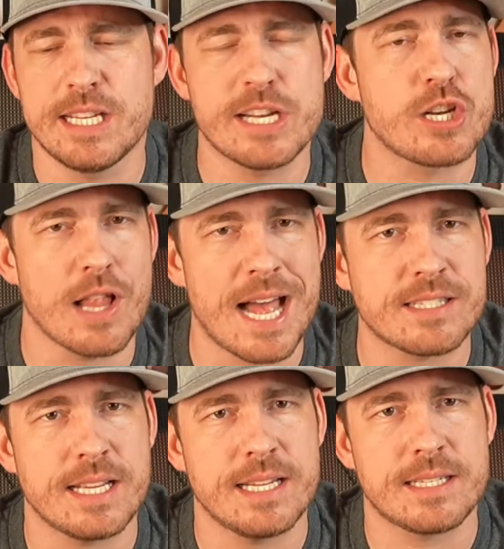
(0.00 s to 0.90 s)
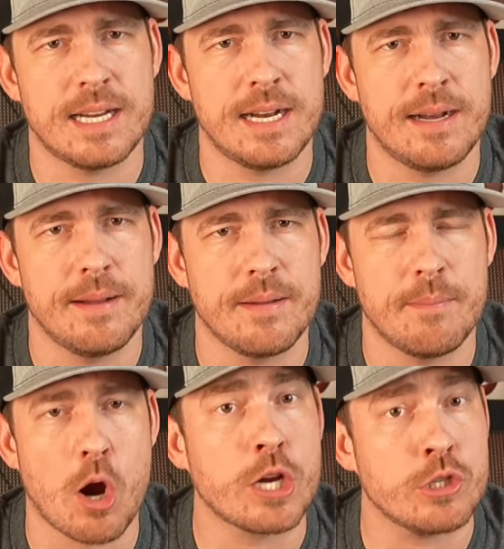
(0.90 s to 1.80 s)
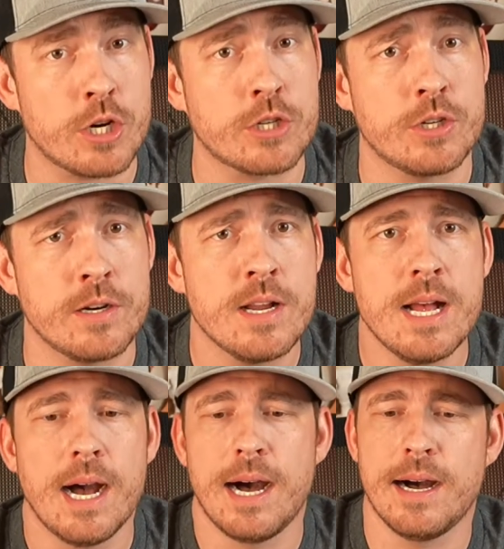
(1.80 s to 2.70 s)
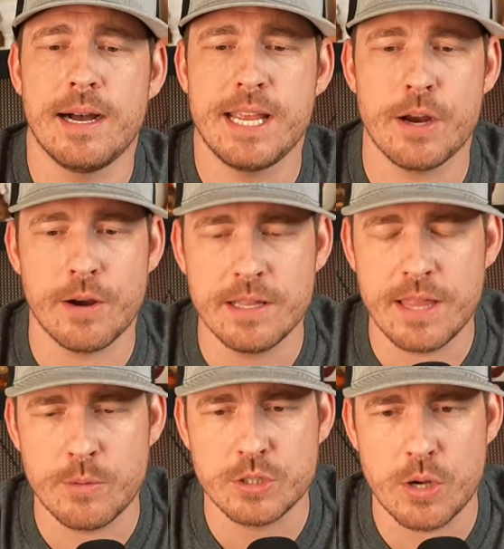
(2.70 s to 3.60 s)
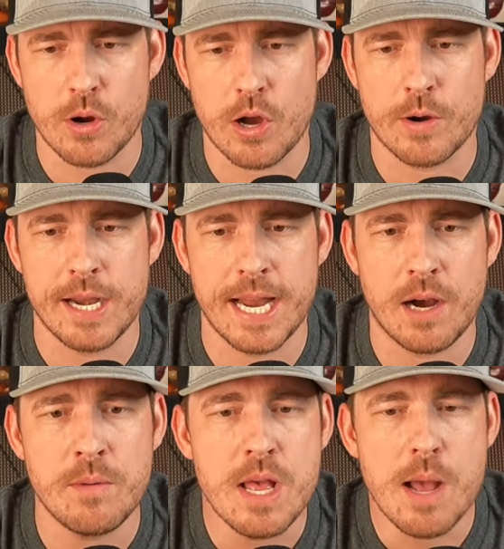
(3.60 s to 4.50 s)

digital asset market structure hearing that was going on right now.